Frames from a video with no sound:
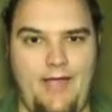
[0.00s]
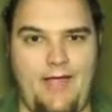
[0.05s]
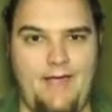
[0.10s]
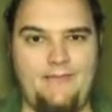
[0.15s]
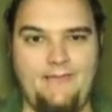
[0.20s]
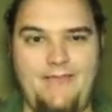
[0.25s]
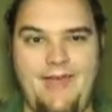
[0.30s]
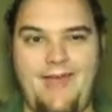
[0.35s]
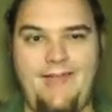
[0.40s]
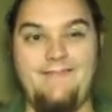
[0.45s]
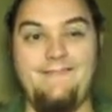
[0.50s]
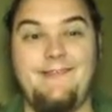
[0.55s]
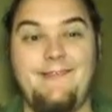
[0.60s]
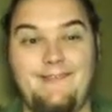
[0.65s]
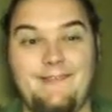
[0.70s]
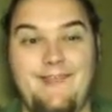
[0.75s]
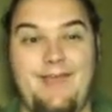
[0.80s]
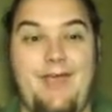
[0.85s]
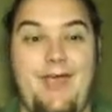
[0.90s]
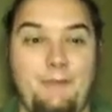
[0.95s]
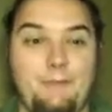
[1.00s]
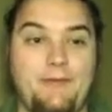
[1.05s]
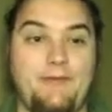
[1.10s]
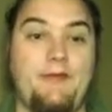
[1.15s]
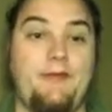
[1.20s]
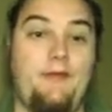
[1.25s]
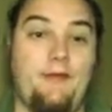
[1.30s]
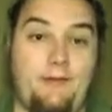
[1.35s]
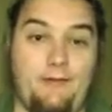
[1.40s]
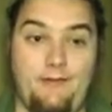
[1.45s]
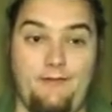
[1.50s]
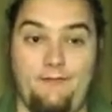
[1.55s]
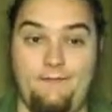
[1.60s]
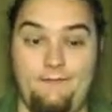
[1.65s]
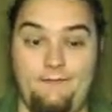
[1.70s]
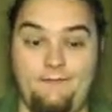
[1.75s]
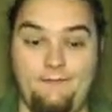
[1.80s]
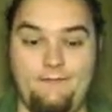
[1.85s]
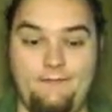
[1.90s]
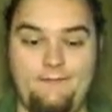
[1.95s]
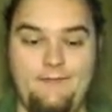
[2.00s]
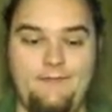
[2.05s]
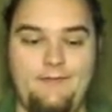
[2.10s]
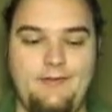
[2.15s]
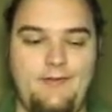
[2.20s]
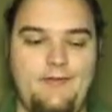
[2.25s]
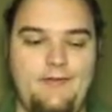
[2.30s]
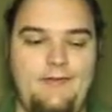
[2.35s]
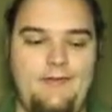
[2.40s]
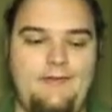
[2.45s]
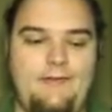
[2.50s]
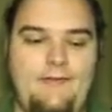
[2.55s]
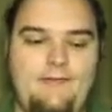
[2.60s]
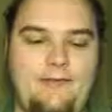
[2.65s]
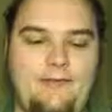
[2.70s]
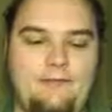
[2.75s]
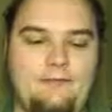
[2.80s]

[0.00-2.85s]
and that didn't happen at all. That's